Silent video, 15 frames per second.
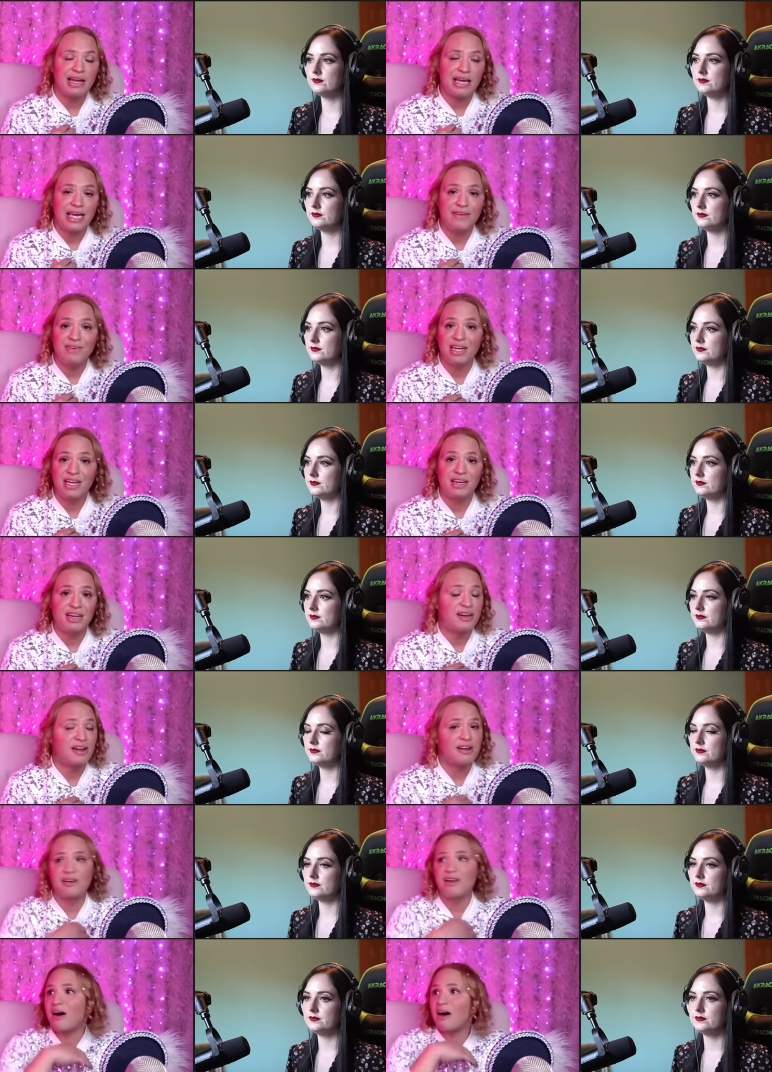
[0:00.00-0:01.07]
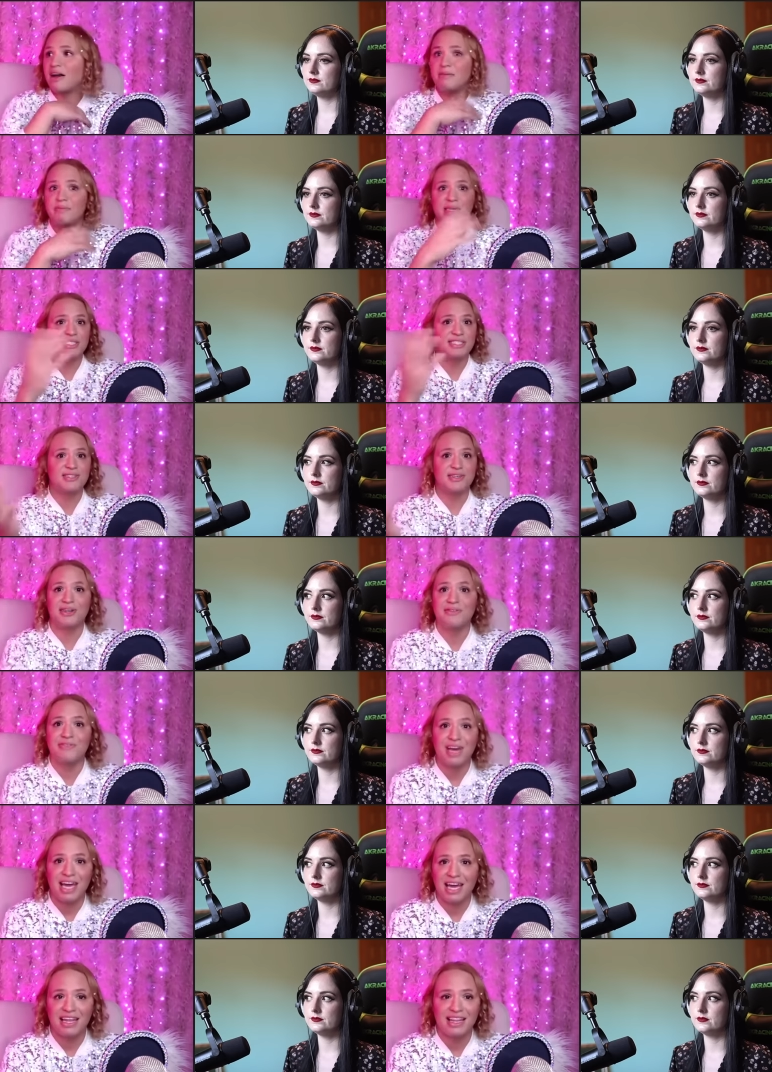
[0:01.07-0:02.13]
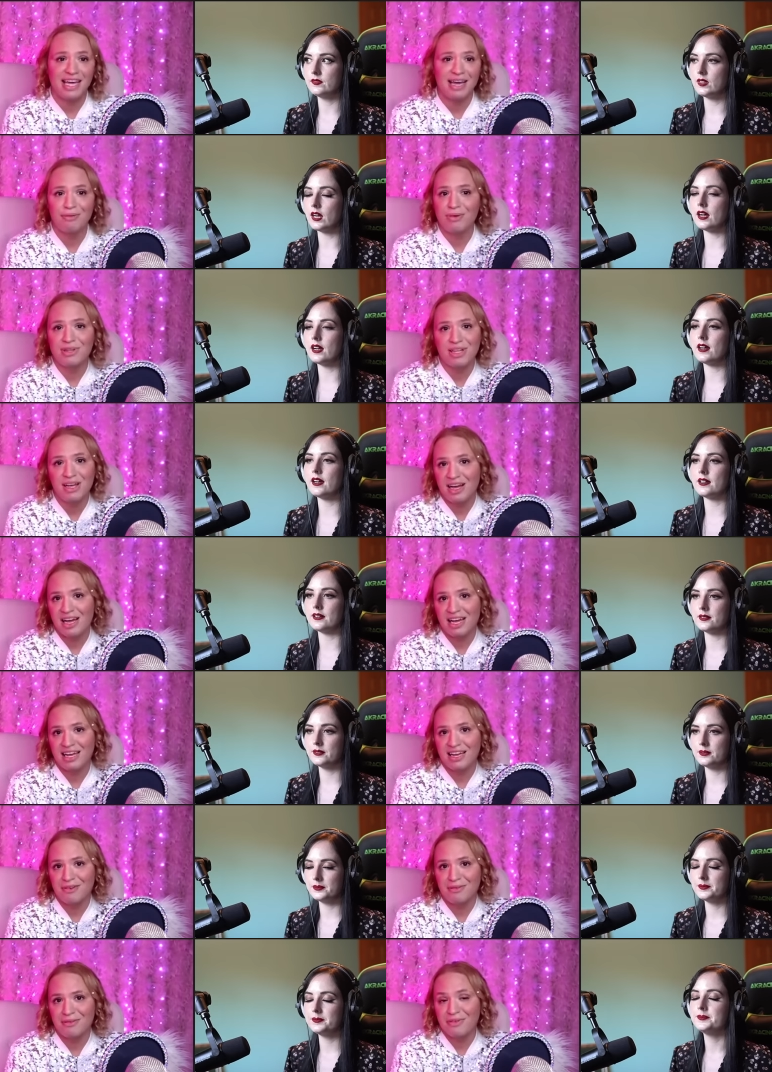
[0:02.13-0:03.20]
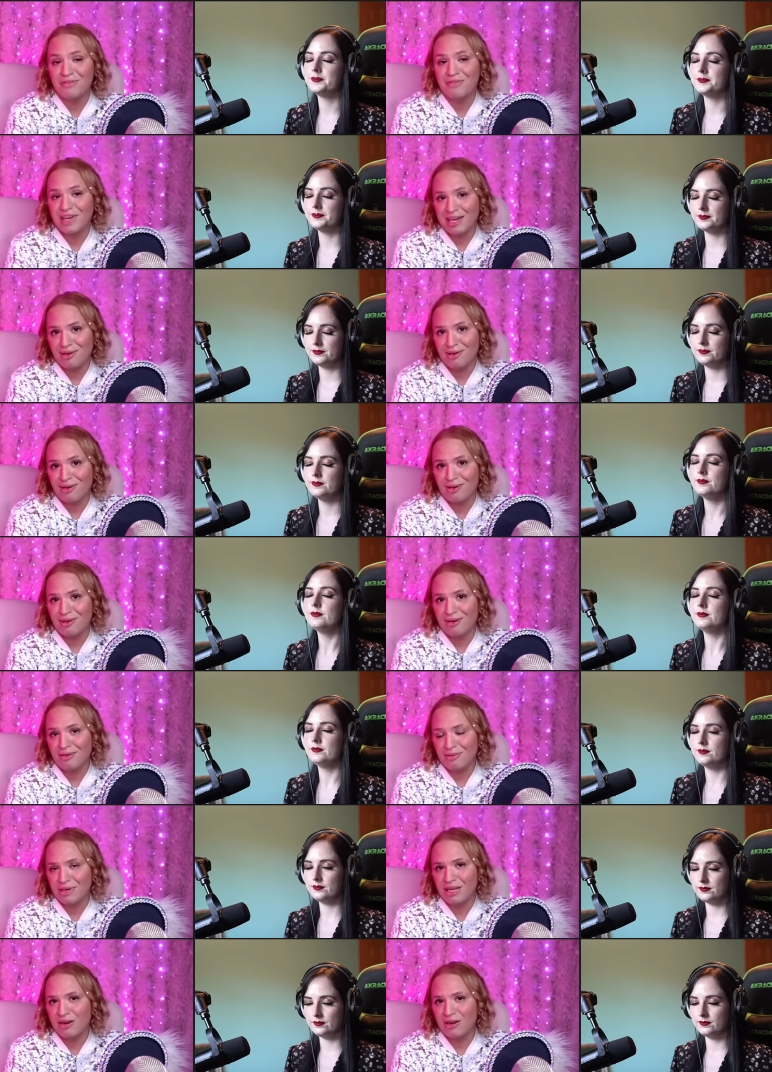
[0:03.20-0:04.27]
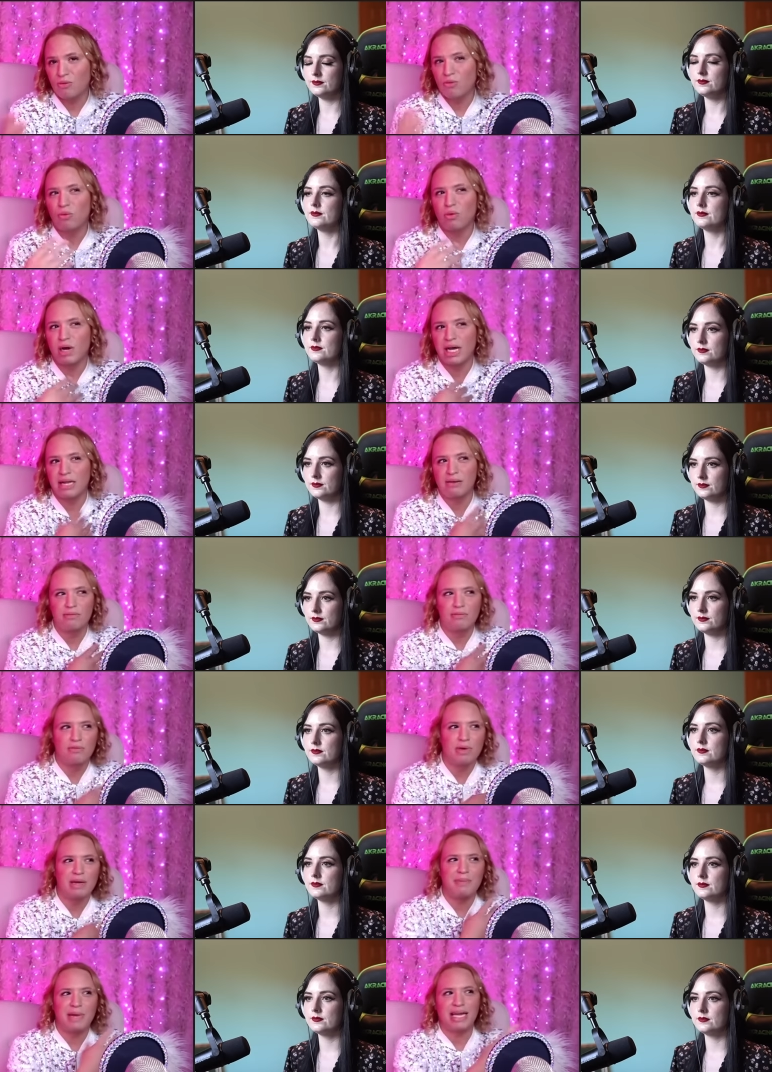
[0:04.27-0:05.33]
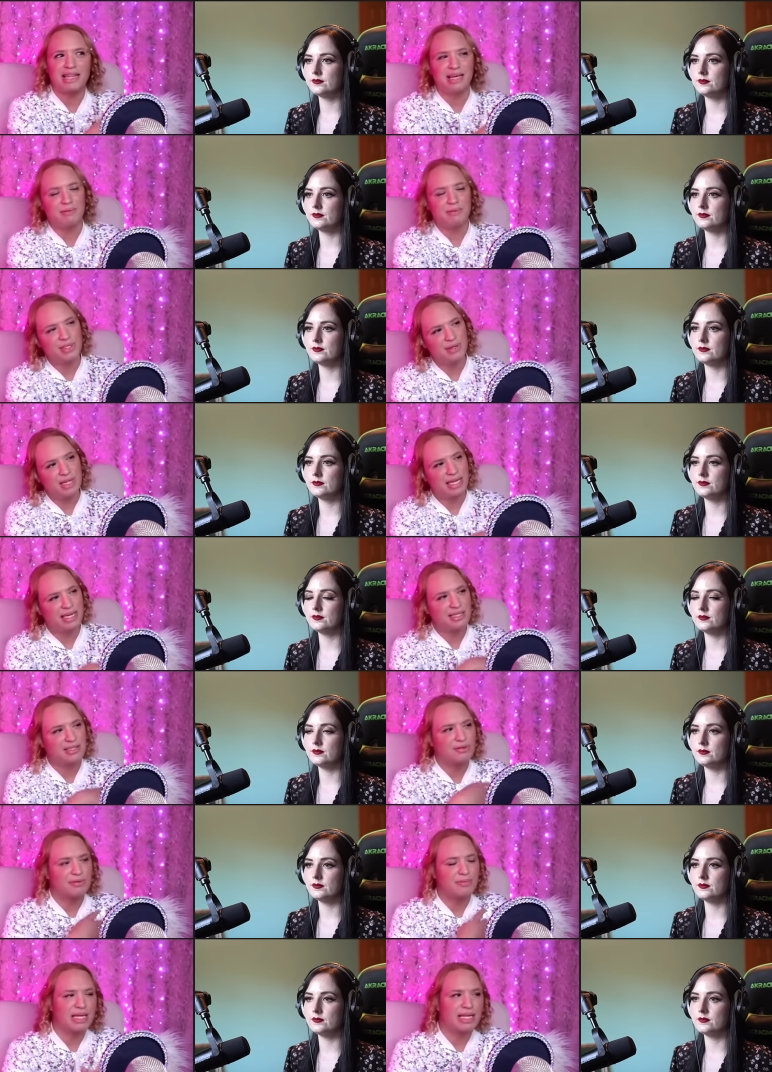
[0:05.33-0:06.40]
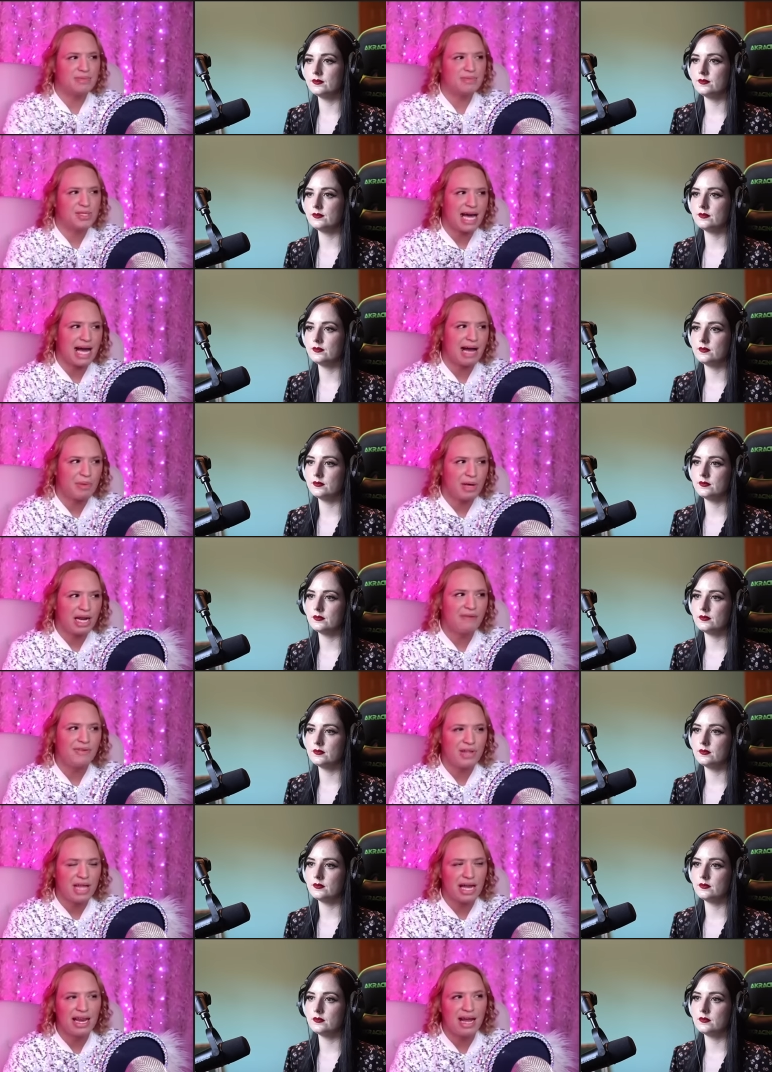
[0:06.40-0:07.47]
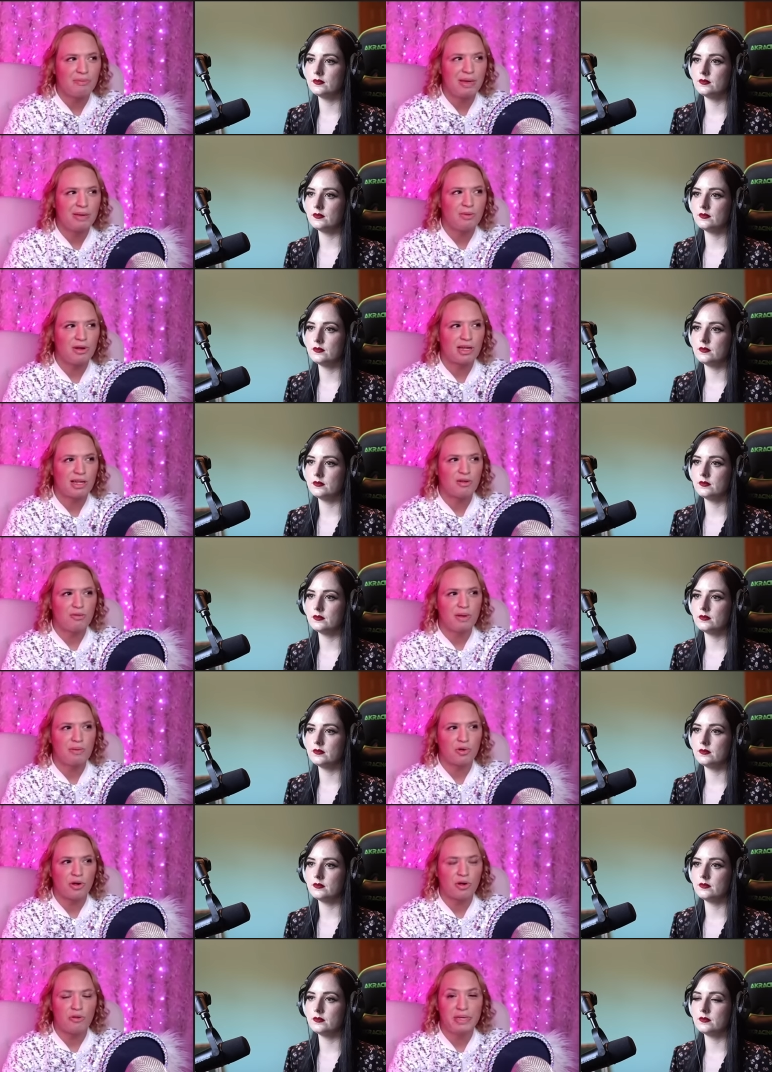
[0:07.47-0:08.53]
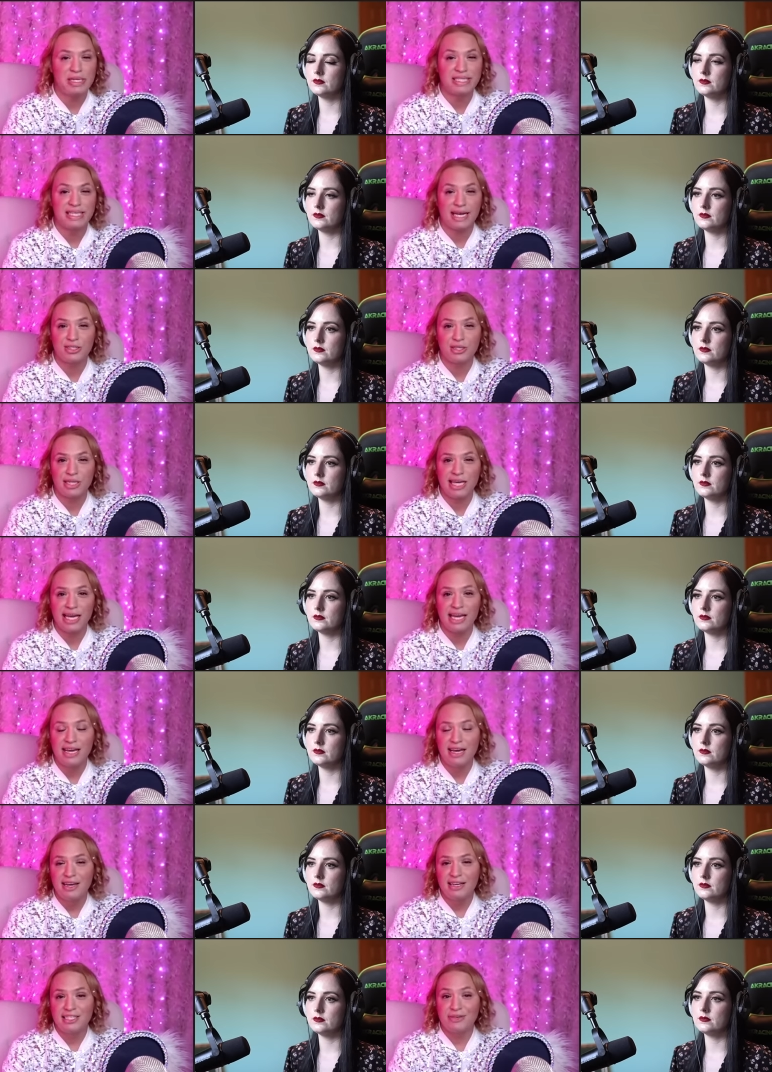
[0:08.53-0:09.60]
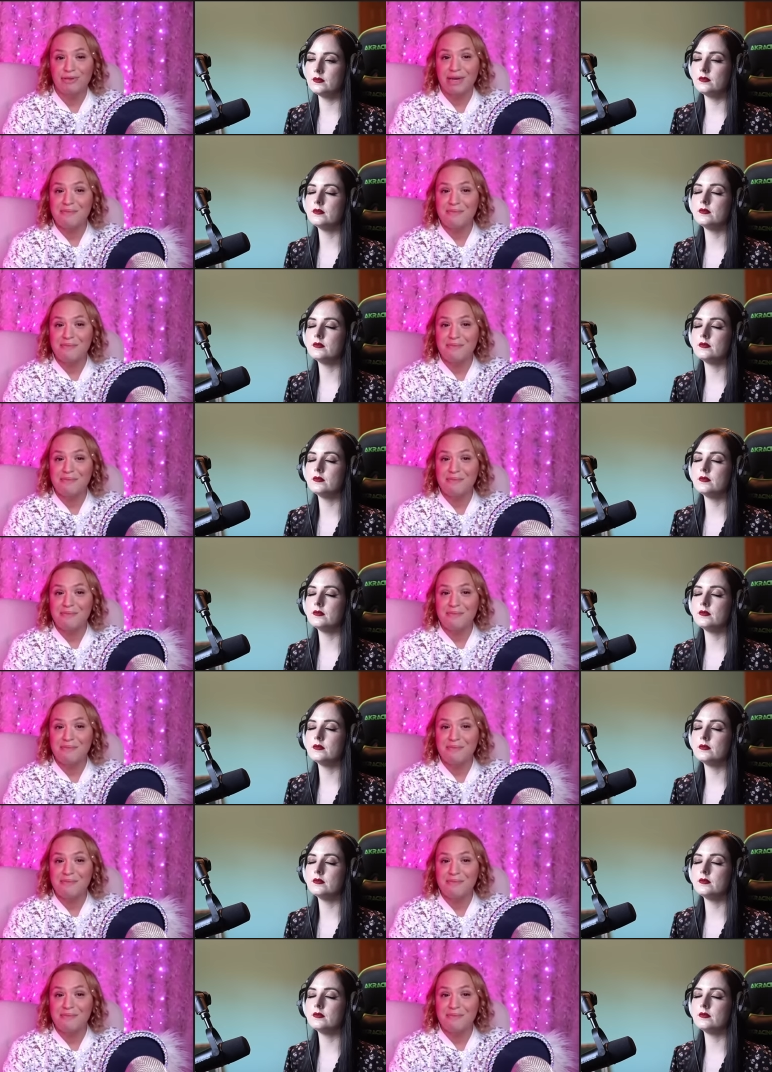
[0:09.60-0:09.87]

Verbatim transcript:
Speaker 1: even in an anonymous survey they will uh, not reveal you know what what made them do this or what made them do that but i feel that now people are a little bit more open sexually so we mm.